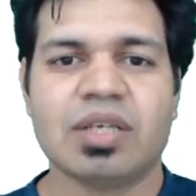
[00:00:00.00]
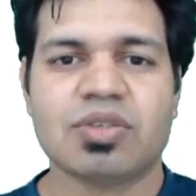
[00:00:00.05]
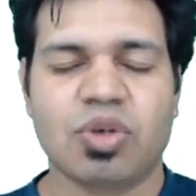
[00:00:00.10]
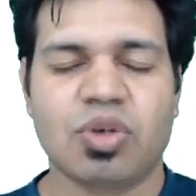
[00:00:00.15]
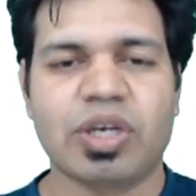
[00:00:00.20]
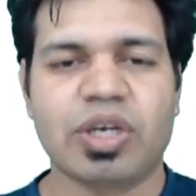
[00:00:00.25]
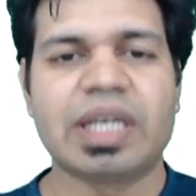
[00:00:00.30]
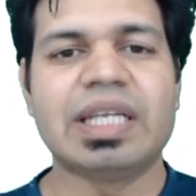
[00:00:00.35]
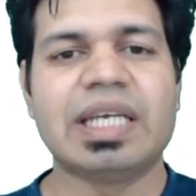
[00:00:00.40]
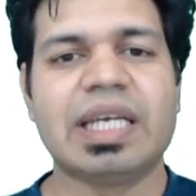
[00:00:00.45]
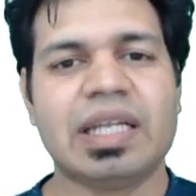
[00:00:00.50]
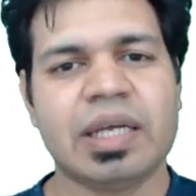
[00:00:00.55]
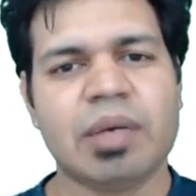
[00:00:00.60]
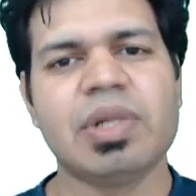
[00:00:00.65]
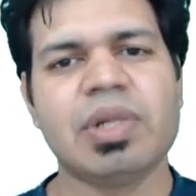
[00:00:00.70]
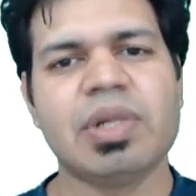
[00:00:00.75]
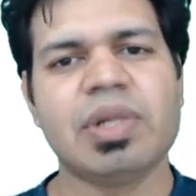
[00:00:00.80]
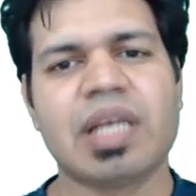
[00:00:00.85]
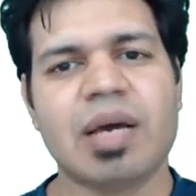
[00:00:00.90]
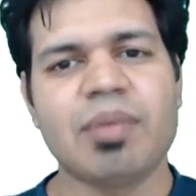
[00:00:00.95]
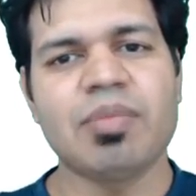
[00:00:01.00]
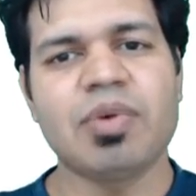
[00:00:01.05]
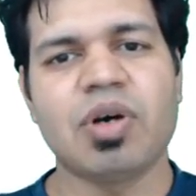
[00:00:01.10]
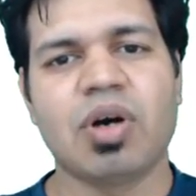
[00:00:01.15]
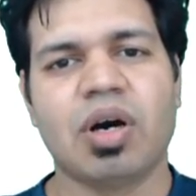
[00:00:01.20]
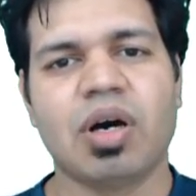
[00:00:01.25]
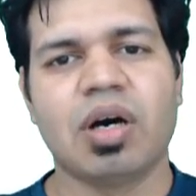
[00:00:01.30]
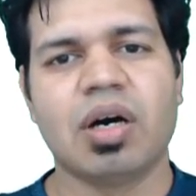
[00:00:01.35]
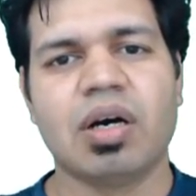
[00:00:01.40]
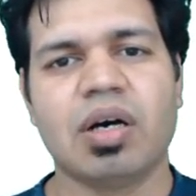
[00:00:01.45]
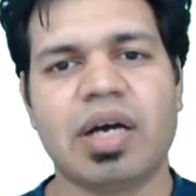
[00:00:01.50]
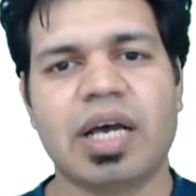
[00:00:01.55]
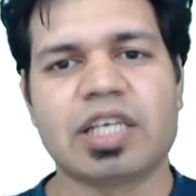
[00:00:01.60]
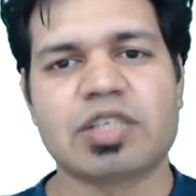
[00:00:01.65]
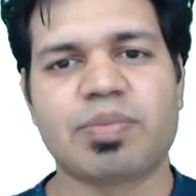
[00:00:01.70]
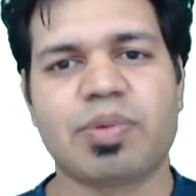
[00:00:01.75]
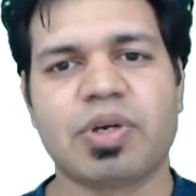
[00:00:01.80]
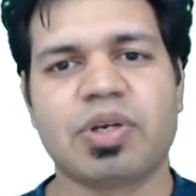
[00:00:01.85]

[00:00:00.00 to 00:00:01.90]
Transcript: so you can enable them uh, as